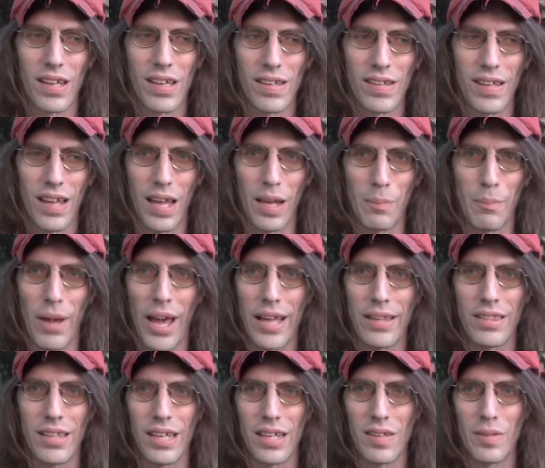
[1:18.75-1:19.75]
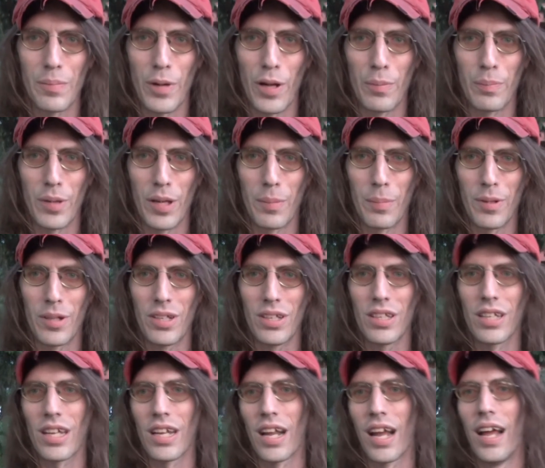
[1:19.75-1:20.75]
saying bad things about people
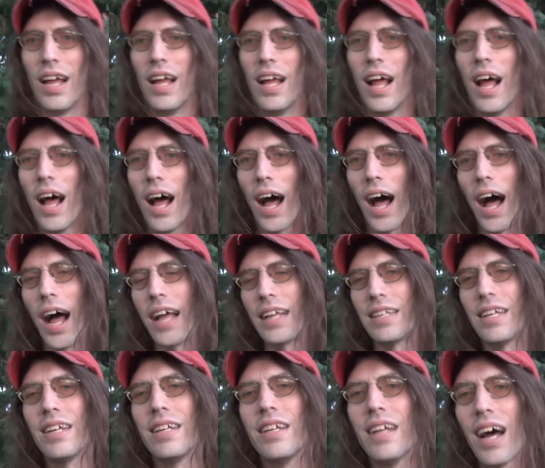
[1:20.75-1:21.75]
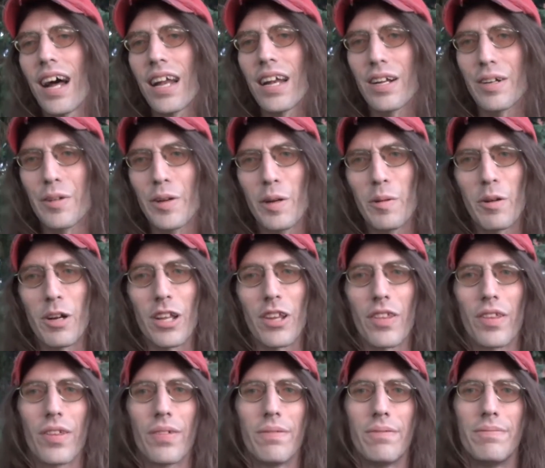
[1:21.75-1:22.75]
that I did not agree
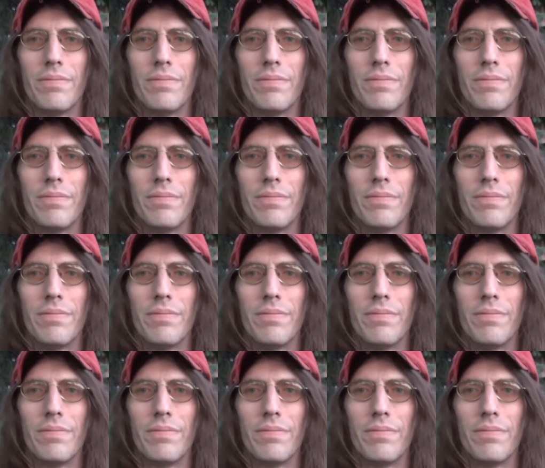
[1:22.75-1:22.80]
with.